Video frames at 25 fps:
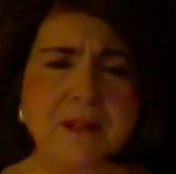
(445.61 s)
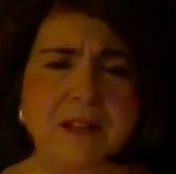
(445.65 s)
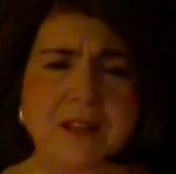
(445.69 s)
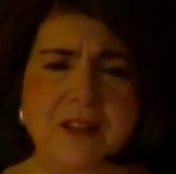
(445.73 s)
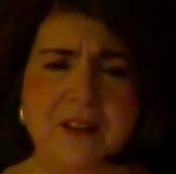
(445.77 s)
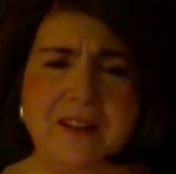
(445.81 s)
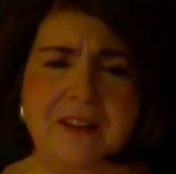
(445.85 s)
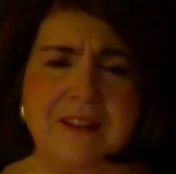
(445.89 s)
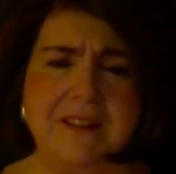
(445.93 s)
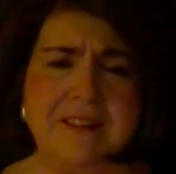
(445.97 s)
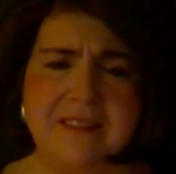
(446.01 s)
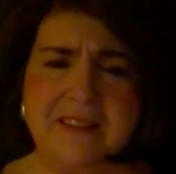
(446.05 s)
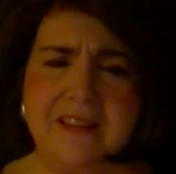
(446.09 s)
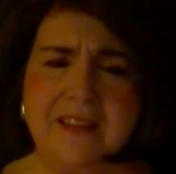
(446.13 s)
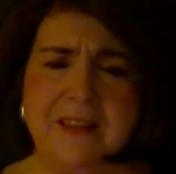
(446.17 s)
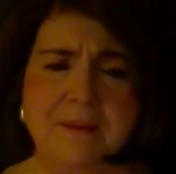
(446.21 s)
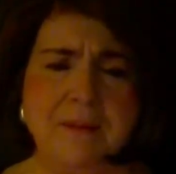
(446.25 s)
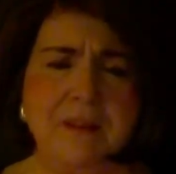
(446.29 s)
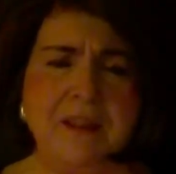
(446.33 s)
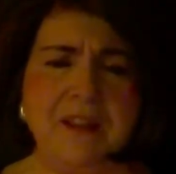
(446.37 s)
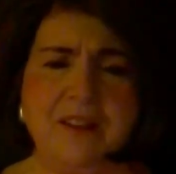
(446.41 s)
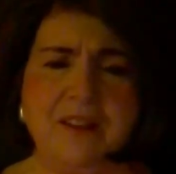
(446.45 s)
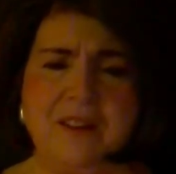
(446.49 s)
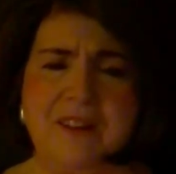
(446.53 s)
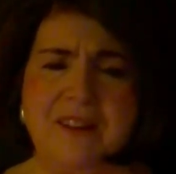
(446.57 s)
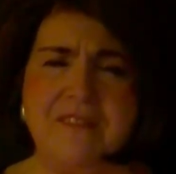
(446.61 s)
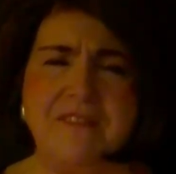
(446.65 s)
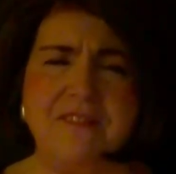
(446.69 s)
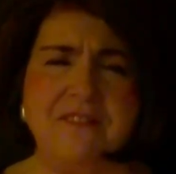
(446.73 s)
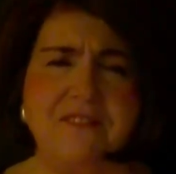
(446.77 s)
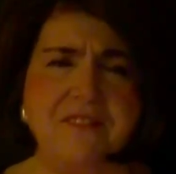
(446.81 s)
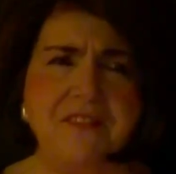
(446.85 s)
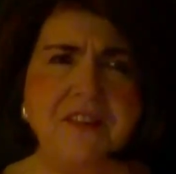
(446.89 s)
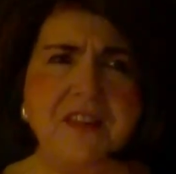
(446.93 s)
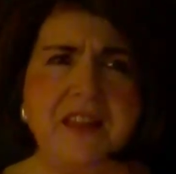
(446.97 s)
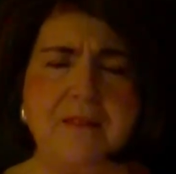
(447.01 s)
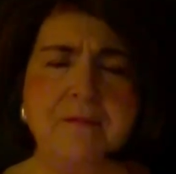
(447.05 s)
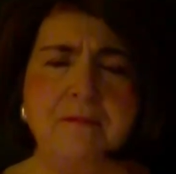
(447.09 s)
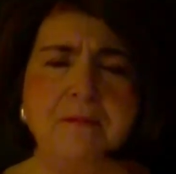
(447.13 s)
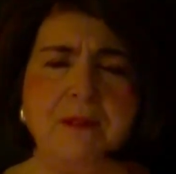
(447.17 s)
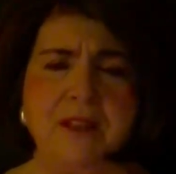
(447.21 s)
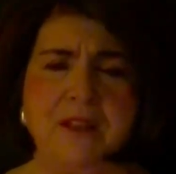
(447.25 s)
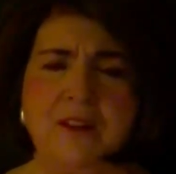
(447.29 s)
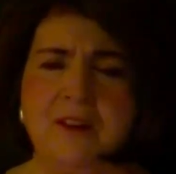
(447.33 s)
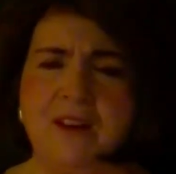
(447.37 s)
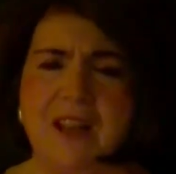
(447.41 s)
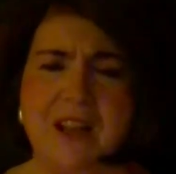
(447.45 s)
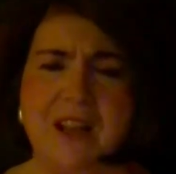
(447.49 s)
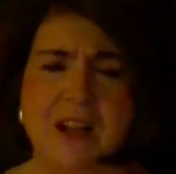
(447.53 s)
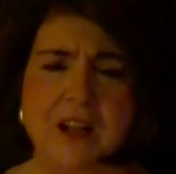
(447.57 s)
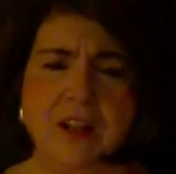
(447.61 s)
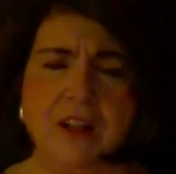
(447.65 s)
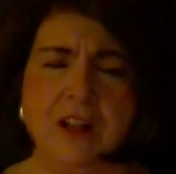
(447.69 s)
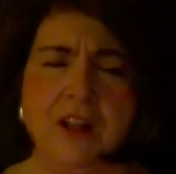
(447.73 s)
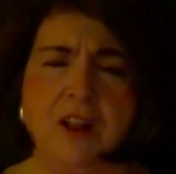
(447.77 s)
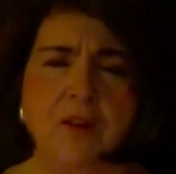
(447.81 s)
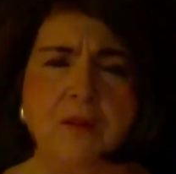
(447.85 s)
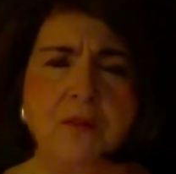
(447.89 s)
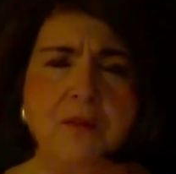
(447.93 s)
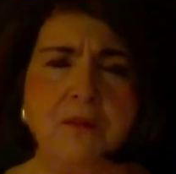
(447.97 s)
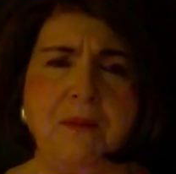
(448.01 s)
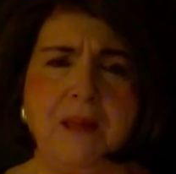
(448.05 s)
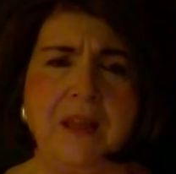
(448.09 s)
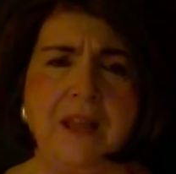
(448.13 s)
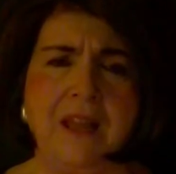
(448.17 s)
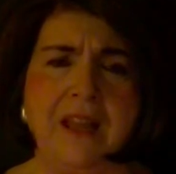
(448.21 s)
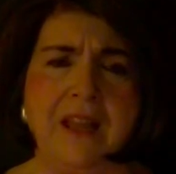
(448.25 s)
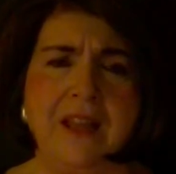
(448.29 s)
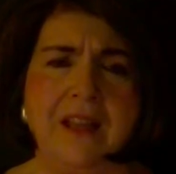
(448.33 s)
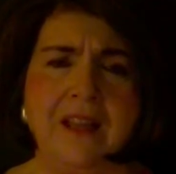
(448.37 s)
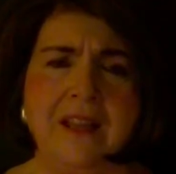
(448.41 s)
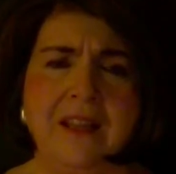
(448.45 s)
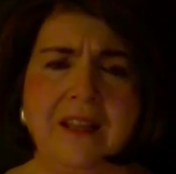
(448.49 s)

you didn't see me, you didn't feed me, you didn't clothe me,